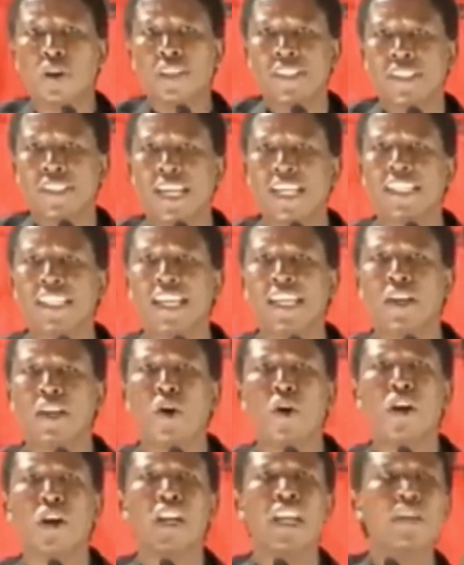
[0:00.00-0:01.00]
consented,
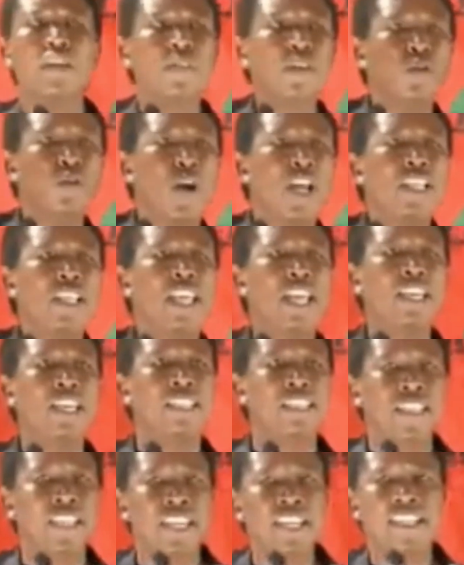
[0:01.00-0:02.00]
or even when they
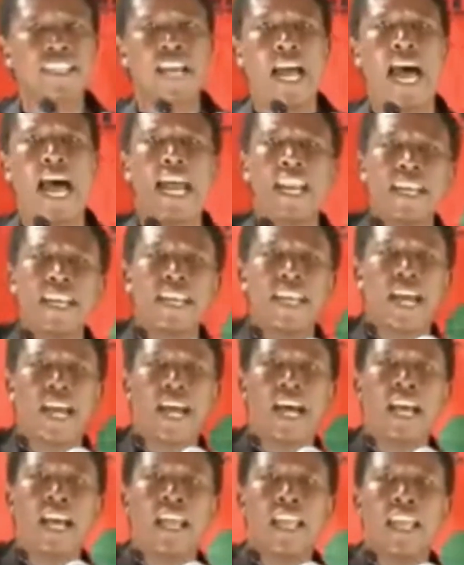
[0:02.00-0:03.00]
did
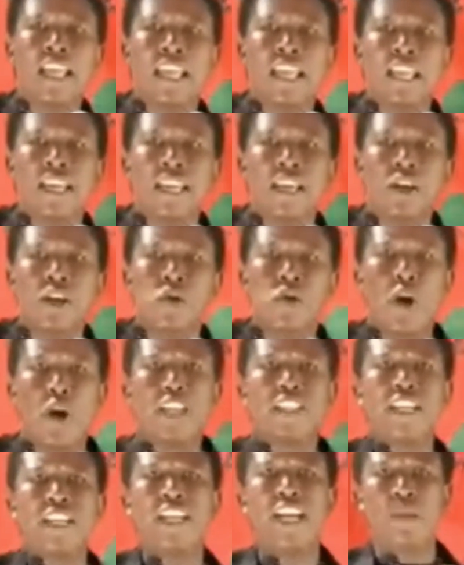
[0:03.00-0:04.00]
under
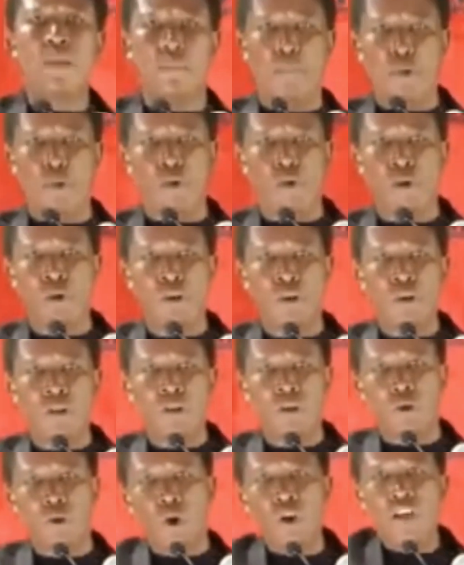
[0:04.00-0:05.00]
questionable
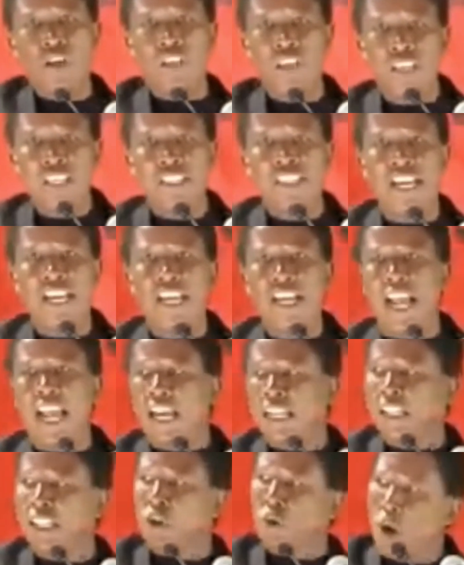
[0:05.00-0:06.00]
condition
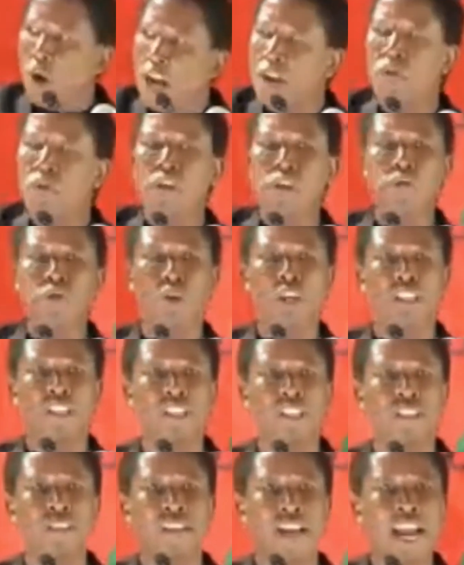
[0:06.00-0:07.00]
like the one which was
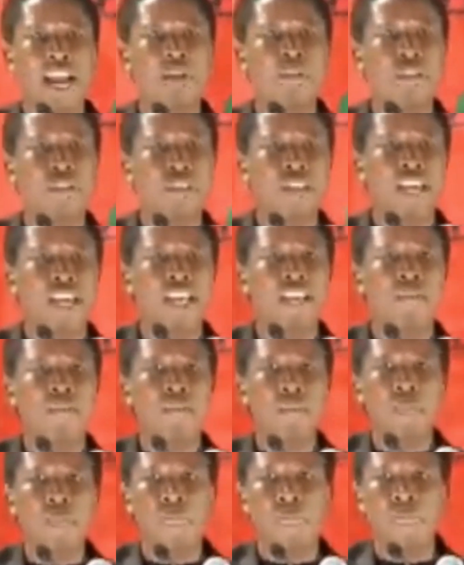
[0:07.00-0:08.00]
described here,
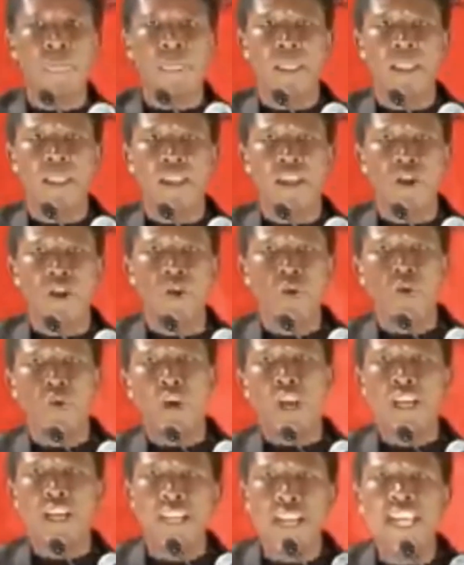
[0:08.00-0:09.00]

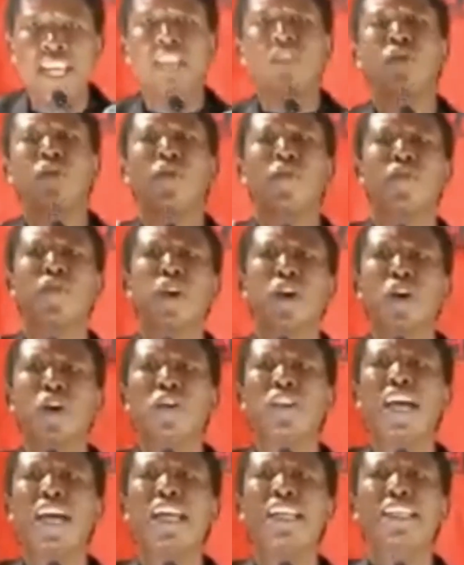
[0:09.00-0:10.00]
we need to
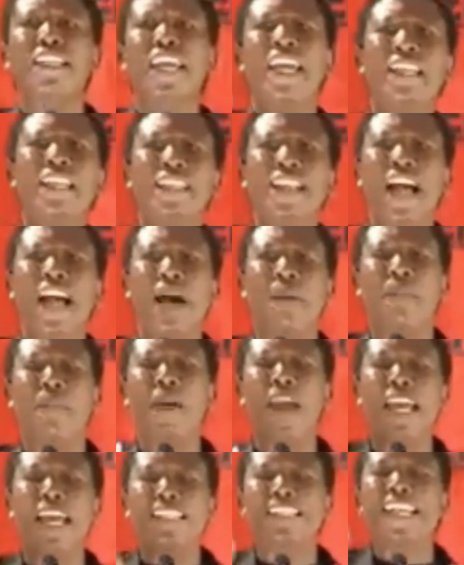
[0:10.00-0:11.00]
follow that case
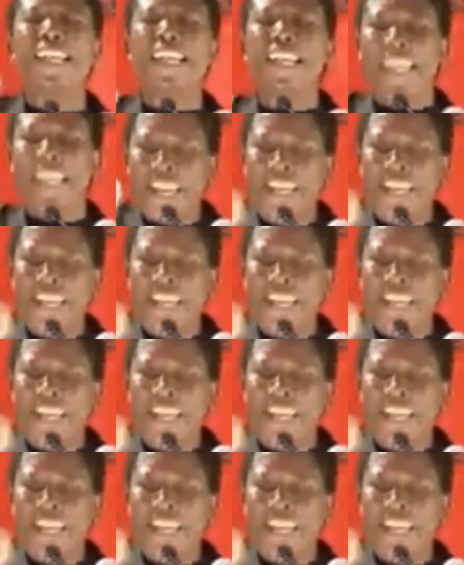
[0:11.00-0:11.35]
up as an